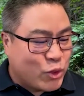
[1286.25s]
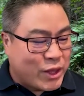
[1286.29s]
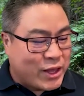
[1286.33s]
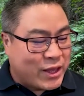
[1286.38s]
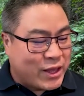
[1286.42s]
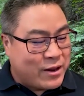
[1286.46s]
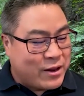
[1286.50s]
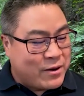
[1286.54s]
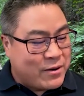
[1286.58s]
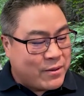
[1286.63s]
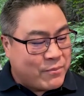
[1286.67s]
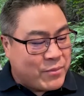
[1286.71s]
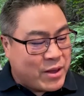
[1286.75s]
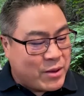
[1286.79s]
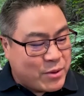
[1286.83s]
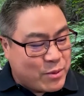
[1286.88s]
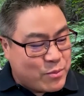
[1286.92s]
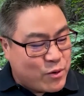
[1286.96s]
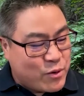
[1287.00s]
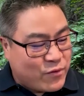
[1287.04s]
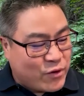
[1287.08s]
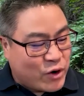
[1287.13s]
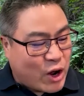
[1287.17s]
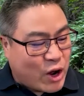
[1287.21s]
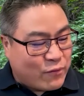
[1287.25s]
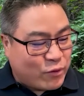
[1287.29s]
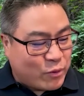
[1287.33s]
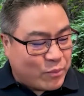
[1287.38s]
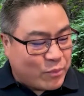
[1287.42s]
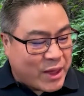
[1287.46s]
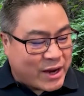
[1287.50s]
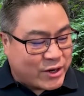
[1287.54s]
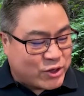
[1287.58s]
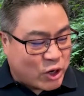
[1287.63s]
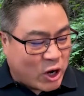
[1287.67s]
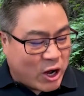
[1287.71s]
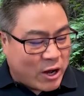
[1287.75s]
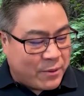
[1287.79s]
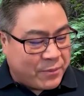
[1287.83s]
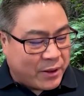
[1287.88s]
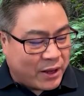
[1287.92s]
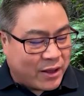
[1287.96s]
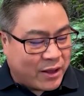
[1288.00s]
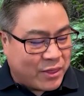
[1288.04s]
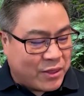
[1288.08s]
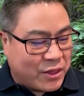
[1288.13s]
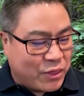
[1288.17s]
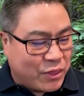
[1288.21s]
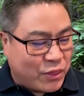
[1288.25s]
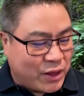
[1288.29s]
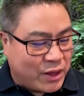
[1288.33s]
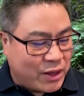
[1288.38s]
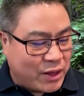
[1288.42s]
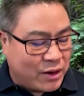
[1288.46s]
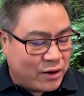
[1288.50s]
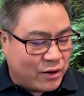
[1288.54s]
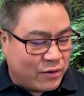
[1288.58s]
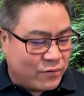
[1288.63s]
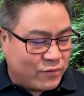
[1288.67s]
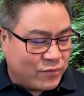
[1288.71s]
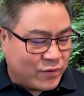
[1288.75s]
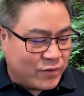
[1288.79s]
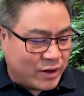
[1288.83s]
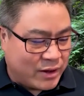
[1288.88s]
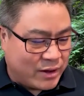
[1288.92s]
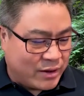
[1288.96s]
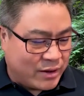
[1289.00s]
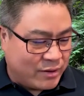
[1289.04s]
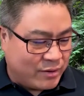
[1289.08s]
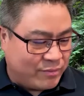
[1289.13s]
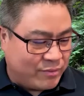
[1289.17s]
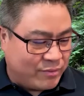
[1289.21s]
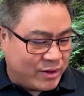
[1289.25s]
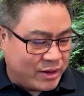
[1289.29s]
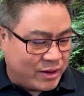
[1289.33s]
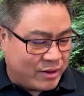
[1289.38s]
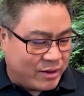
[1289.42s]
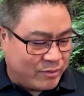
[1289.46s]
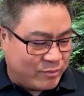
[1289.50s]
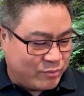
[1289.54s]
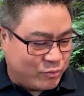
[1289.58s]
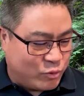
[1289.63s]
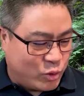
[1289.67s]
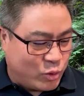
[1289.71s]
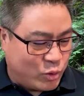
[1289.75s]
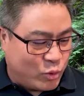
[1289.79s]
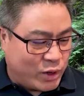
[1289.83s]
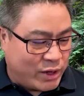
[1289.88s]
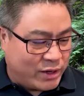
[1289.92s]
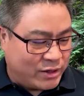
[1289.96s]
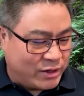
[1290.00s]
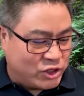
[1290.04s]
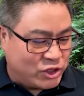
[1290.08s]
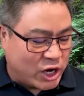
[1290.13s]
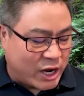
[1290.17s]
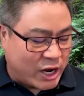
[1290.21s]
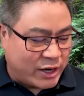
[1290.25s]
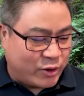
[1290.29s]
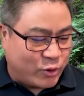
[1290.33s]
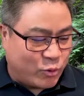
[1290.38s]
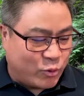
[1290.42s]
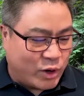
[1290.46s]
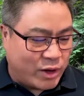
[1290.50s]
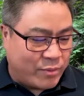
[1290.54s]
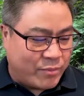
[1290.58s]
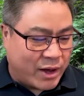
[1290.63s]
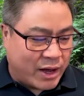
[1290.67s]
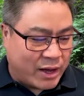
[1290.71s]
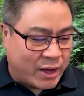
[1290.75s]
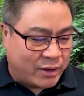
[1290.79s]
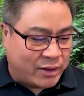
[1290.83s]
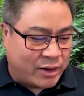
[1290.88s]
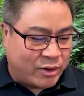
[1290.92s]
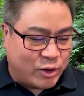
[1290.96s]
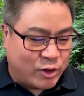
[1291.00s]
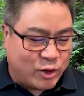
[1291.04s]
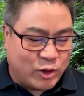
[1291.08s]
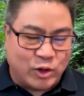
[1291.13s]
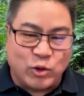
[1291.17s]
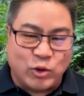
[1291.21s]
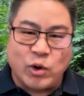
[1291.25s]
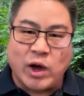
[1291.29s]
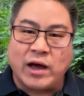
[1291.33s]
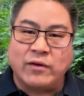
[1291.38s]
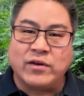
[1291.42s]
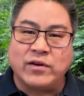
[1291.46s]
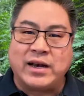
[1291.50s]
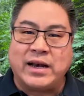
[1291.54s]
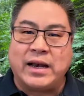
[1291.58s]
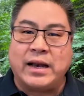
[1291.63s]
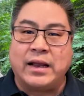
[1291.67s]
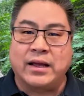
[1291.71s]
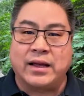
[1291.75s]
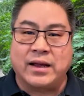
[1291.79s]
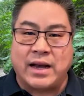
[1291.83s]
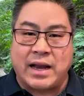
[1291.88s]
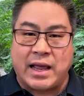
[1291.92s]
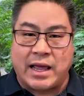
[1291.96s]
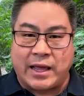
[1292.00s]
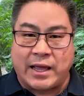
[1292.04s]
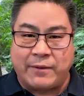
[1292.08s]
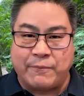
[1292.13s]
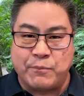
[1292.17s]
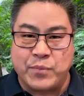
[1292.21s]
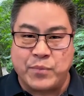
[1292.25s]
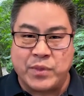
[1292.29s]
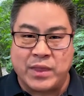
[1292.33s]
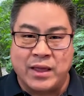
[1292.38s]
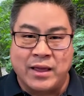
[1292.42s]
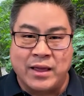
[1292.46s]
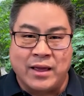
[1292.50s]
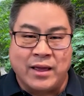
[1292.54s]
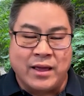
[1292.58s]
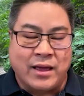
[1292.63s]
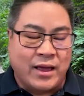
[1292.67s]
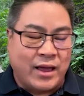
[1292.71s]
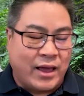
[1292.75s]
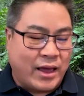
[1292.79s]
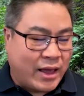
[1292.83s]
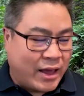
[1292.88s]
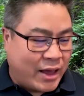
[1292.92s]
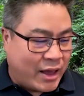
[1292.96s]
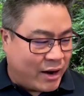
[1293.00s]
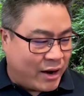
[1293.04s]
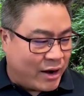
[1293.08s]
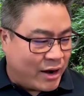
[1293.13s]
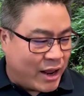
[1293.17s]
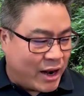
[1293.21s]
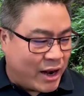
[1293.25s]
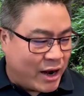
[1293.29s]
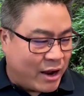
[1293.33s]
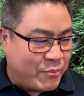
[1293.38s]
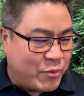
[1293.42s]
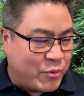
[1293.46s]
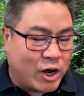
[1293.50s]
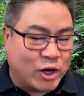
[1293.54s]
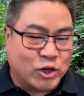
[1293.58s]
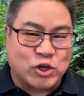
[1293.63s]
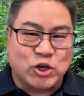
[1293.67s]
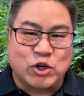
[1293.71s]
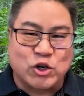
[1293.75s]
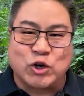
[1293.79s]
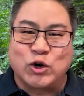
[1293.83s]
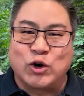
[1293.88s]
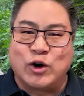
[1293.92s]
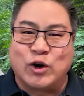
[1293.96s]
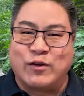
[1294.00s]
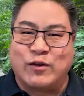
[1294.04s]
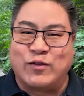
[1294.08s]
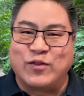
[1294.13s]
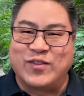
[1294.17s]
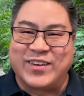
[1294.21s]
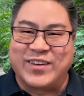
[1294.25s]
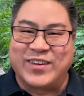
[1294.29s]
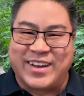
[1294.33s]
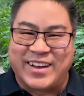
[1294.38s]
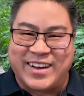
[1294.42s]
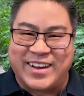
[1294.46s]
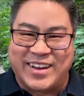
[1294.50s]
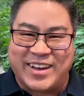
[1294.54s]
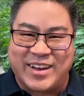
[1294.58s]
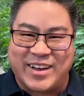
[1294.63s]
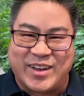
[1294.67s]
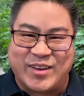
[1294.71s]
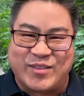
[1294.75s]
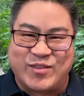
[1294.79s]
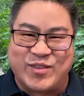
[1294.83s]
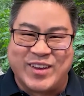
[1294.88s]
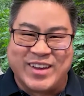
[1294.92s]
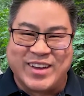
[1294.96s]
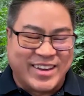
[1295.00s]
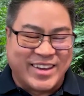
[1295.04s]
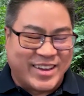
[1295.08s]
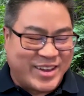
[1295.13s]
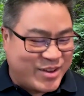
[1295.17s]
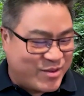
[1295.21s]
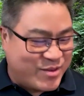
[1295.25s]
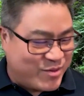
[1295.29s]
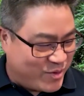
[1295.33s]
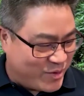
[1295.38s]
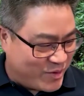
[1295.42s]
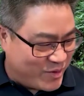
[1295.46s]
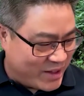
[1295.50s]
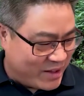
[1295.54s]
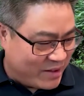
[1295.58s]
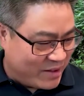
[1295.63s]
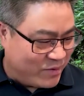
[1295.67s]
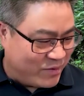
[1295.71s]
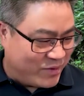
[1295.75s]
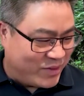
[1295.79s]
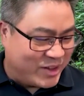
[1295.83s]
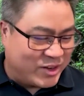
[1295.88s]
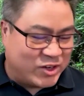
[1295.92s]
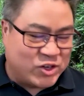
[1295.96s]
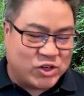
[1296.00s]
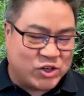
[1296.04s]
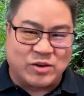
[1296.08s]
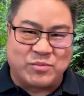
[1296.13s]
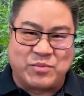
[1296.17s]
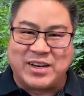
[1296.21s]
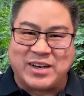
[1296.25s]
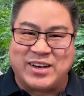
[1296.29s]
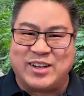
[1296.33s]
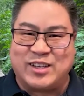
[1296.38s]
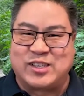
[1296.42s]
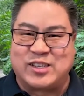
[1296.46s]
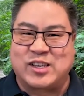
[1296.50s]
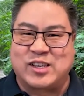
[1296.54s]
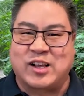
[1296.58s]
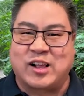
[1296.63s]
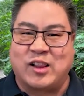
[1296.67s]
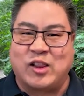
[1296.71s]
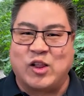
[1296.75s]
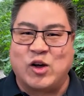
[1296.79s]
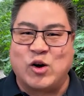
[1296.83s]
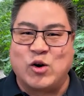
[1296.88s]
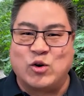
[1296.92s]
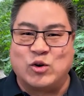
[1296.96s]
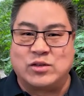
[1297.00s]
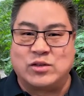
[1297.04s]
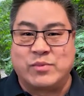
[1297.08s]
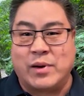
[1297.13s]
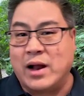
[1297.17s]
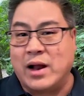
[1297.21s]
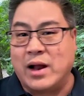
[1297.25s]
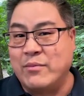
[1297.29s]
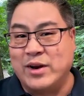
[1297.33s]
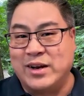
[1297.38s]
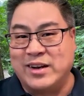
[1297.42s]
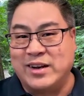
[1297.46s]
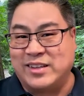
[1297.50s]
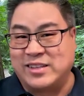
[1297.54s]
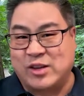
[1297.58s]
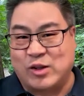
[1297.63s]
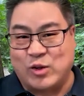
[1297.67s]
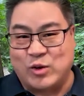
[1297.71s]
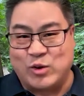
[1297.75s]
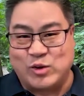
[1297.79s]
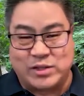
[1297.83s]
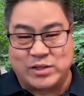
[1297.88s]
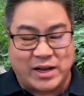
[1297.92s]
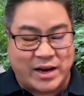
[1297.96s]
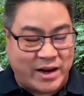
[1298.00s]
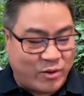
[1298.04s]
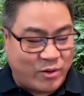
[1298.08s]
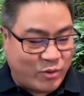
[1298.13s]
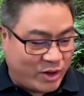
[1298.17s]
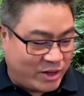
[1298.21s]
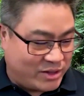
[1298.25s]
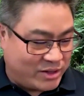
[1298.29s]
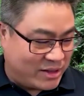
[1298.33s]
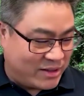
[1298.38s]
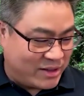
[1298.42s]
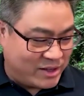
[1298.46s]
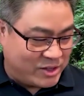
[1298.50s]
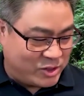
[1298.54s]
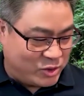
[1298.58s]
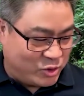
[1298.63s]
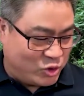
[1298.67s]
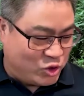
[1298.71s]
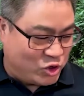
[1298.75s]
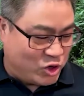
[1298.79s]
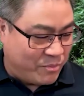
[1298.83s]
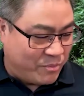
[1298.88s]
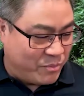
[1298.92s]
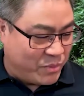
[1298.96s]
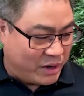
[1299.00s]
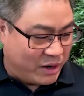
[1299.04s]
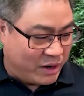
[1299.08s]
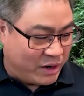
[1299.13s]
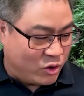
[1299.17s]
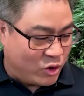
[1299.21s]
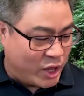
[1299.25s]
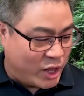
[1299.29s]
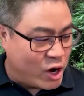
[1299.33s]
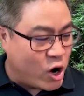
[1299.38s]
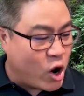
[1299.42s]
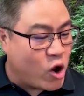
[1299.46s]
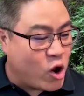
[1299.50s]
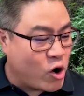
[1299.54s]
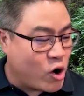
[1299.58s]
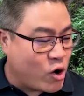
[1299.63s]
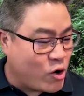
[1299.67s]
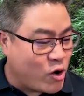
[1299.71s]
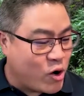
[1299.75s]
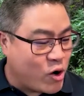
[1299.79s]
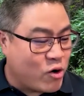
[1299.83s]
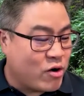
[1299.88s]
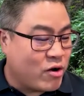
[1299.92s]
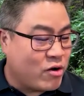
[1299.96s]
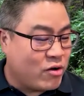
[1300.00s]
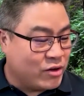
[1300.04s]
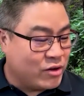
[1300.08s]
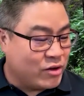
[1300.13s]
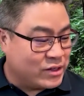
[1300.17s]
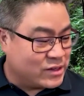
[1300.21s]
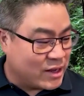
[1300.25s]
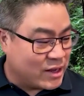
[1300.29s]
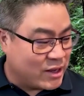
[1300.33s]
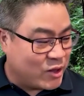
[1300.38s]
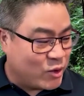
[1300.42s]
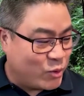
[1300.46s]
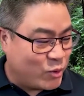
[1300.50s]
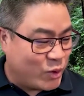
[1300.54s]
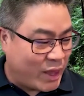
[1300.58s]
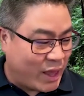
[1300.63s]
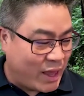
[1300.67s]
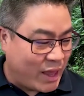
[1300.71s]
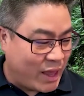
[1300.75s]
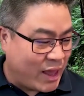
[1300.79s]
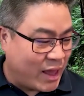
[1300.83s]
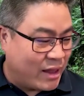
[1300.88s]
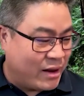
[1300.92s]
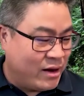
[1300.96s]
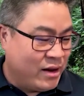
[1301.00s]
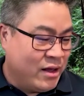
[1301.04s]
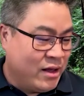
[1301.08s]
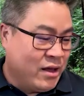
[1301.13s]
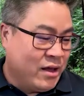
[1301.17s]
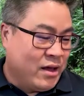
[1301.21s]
thinking maybe moving on from that topic and then thinking of when we had chatted a way back. Now you have a nickname, and I'm not sure if this should be disclosed, but I'm going to disclose it anyways, unless you jump in and go like, oh no, no, no, it's like you can't.